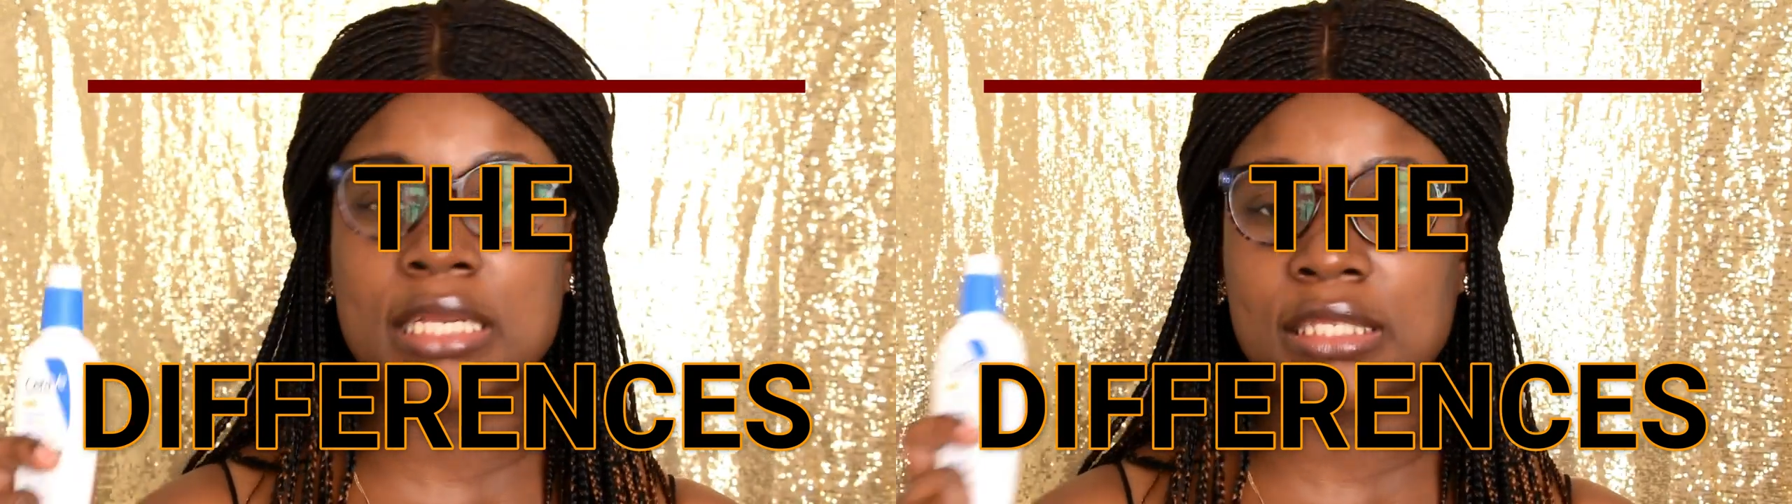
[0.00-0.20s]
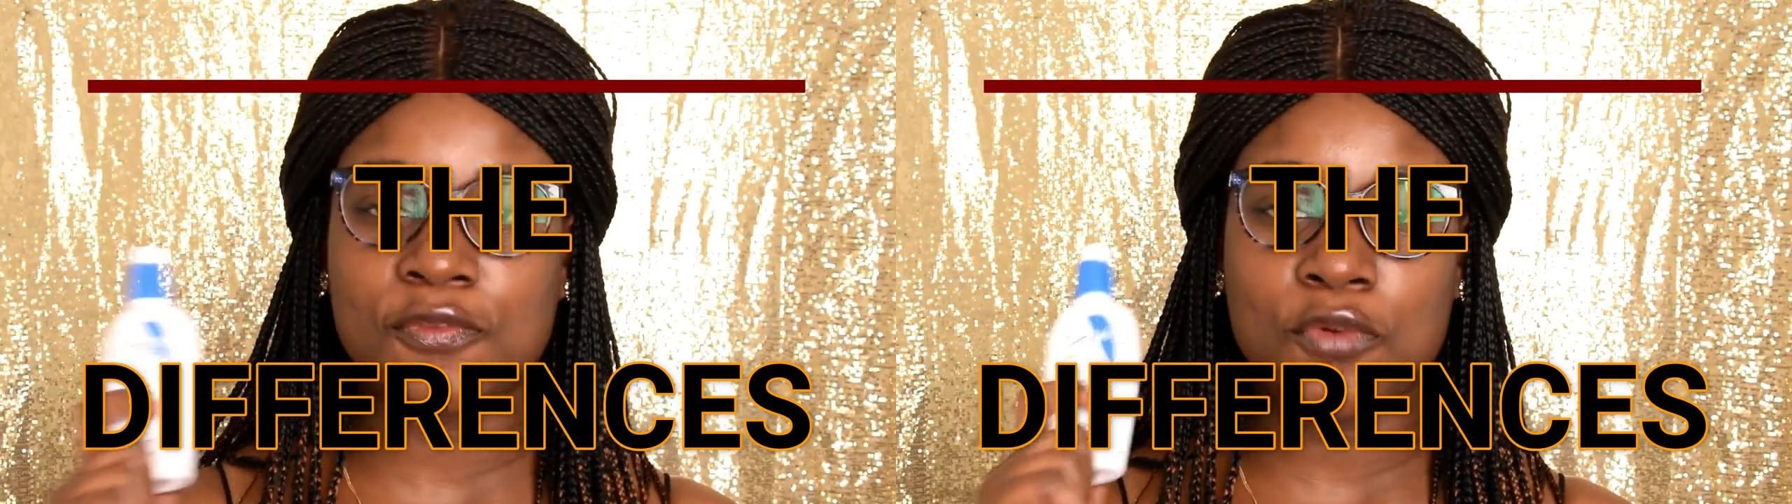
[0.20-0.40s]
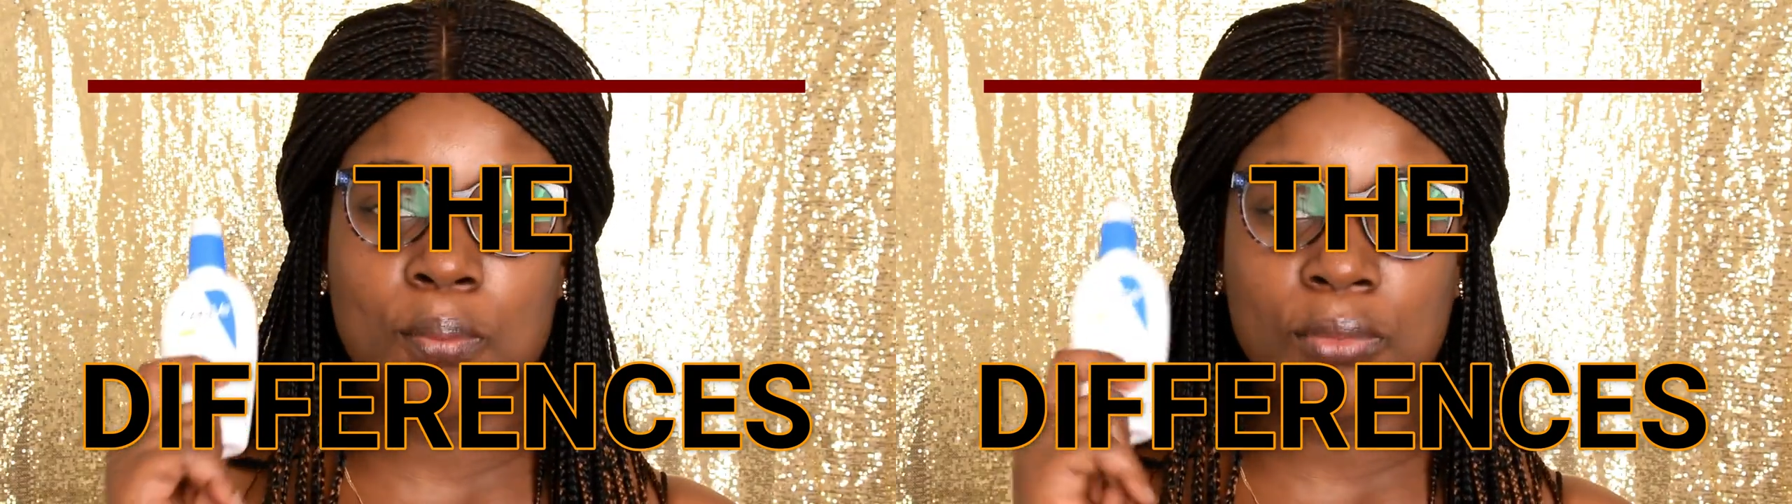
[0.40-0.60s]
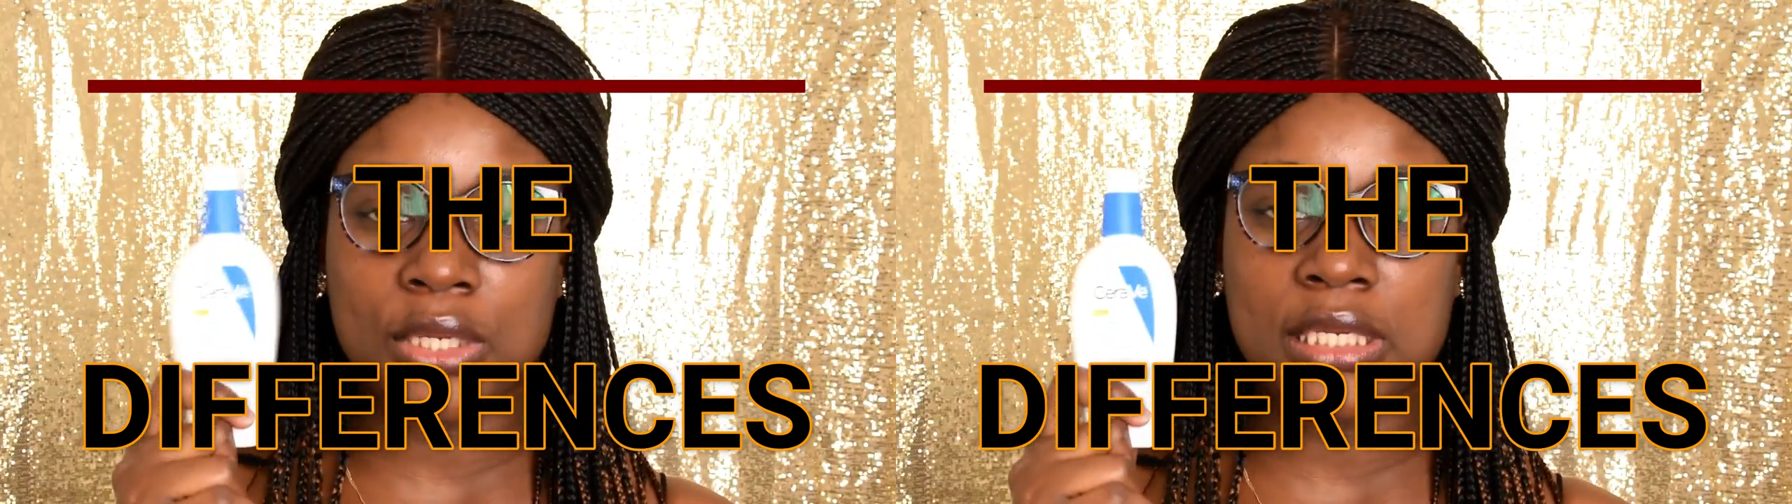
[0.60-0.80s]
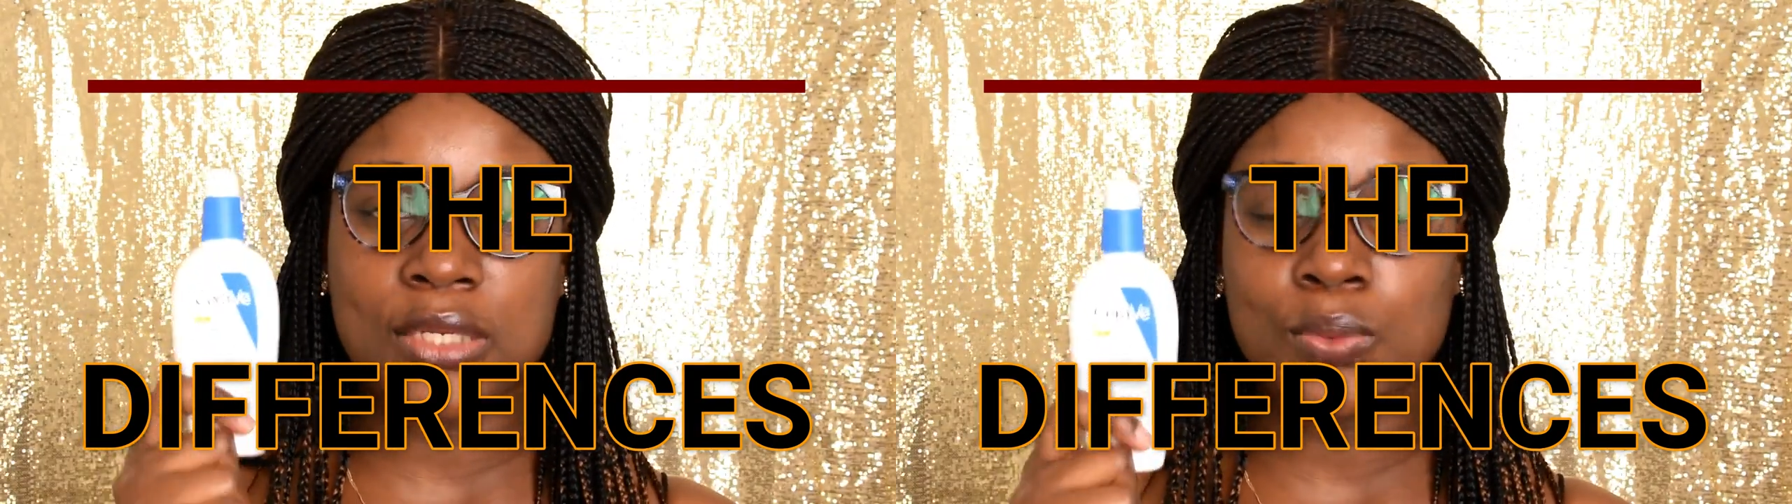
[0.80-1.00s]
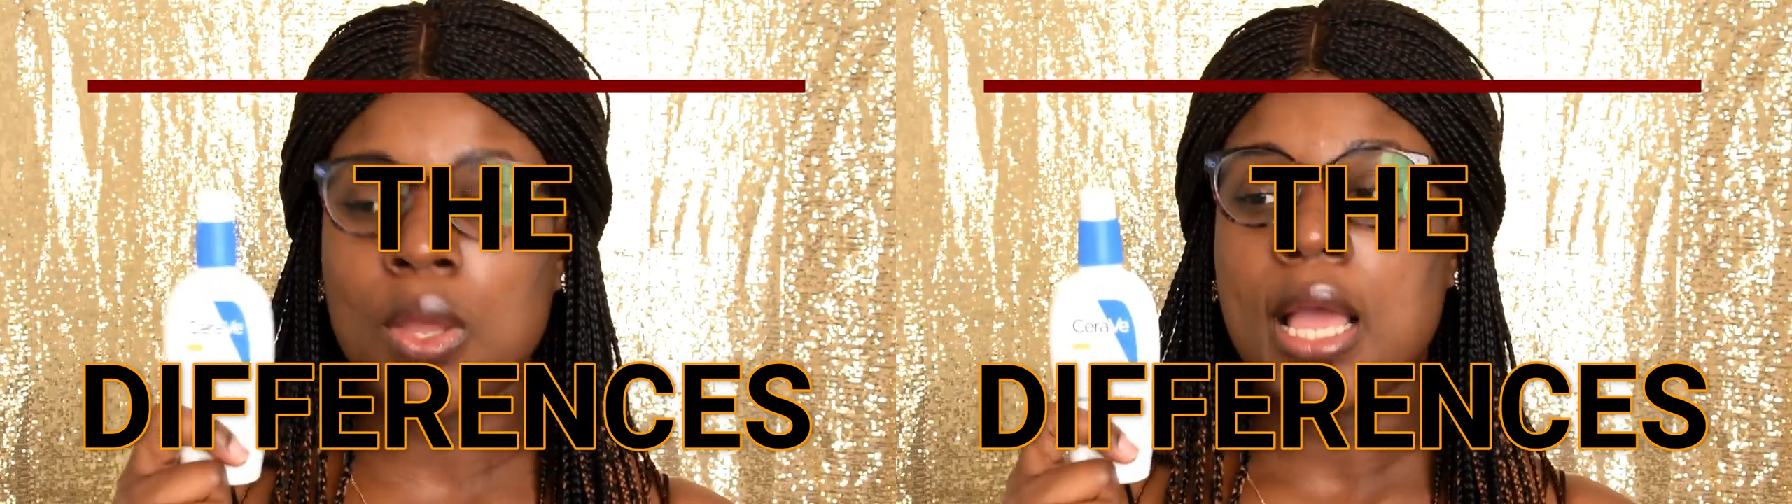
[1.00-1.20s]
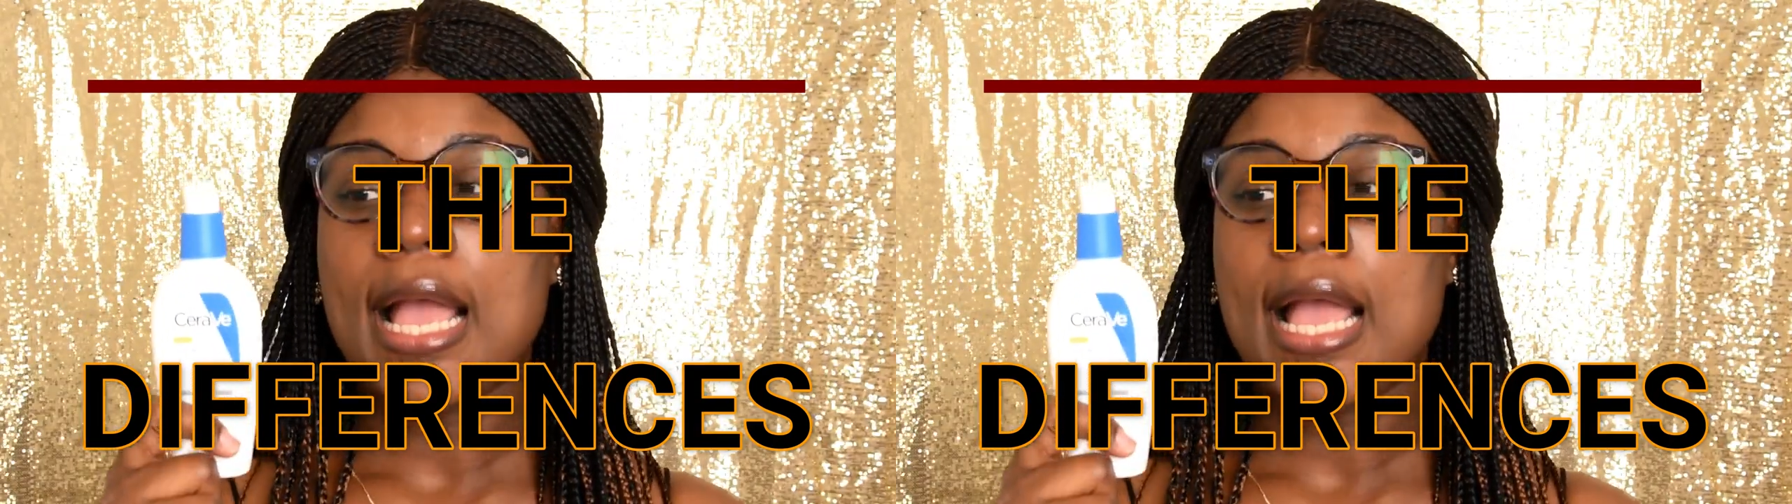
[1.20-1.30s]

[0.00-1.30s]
is for morning